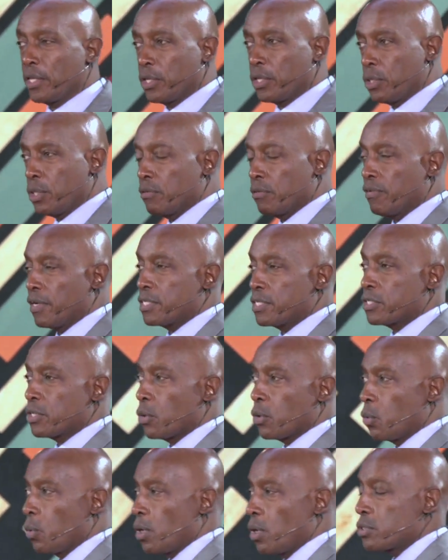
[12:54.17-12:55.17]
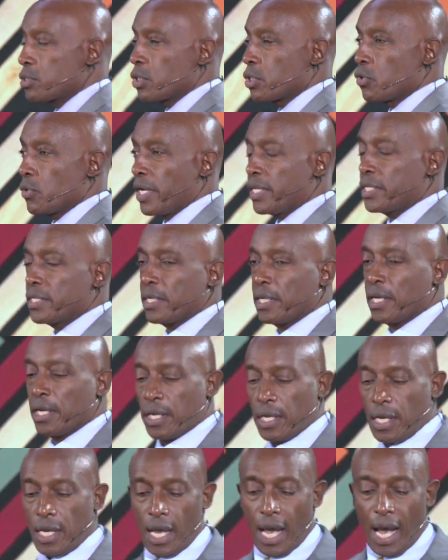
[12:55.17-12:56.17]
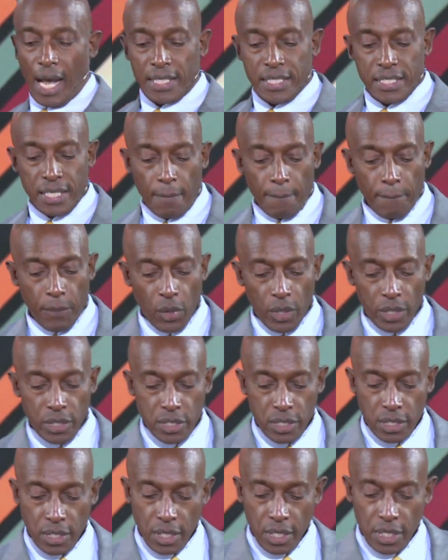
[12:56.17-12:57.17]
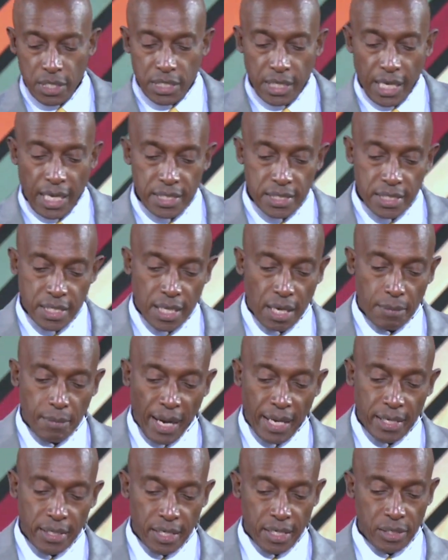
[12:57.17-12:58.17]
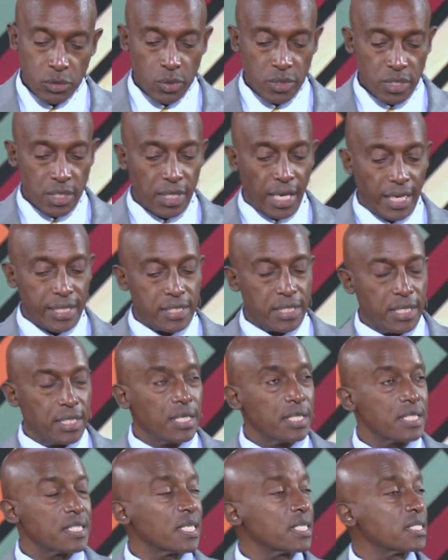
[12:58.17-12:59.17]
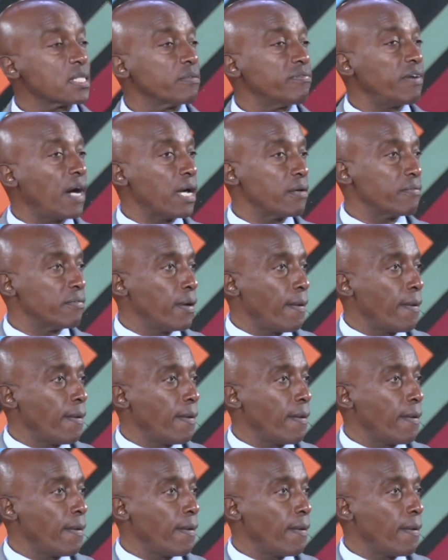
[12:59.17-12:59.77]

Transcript: universe was created. At some point, changed their mind. It was in 1965